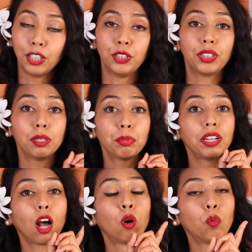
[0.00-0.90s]
you can
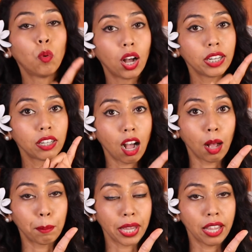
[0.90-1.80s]
print out one
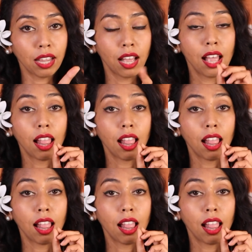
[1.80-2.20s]
copy,